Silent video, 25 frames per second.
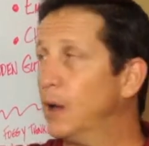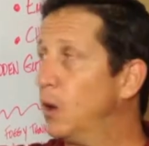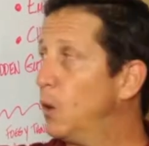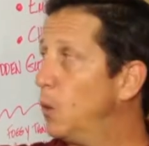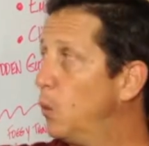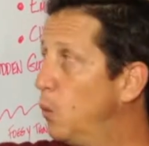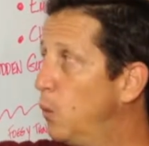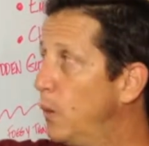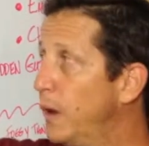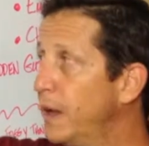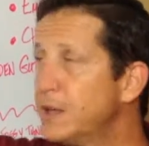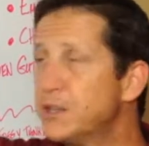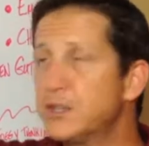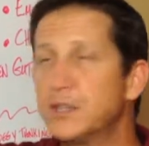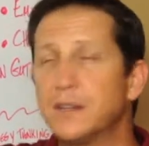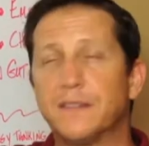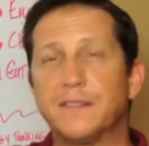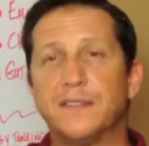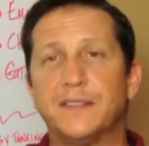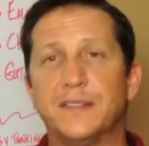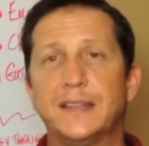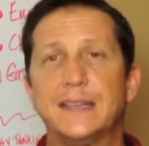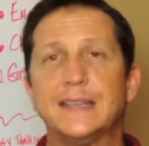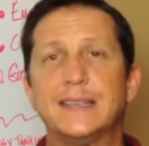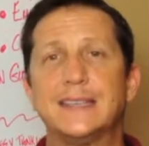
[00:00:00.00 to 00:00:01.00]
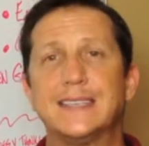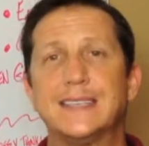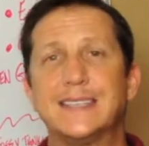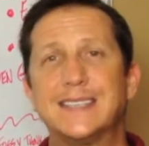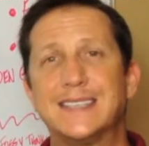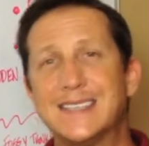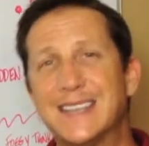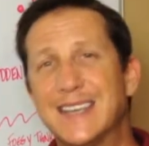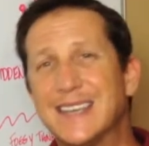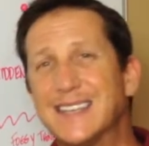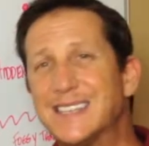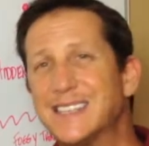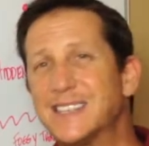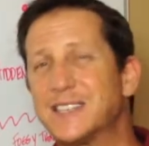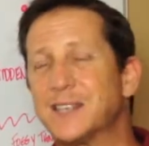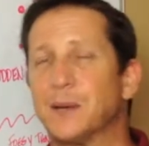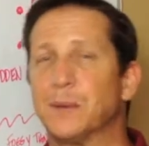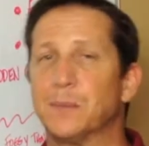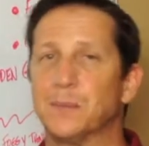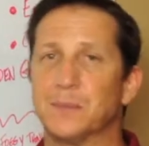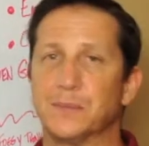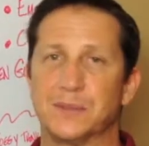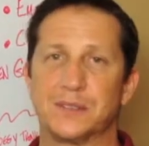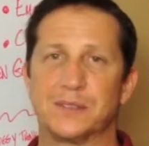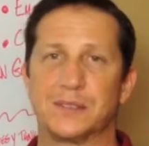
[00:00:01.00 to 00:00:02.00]
which of these
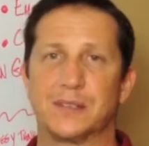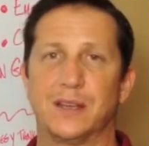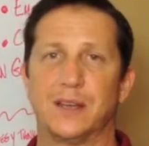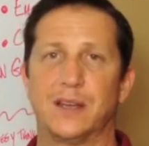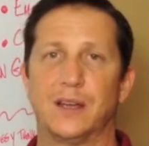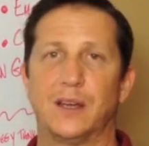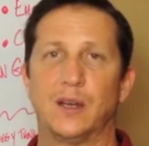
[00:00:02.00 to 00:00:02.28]
systems